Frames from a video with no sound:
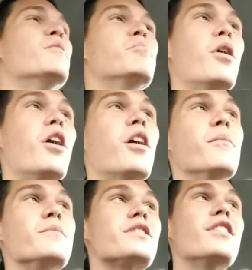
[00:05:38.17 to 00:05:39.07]

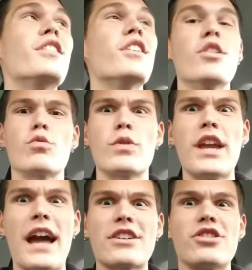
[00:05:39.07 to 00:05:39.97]
mom's
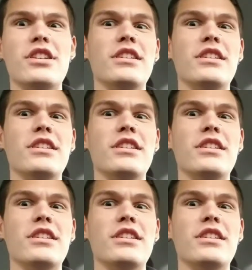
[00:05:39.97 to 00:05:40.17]
reaction.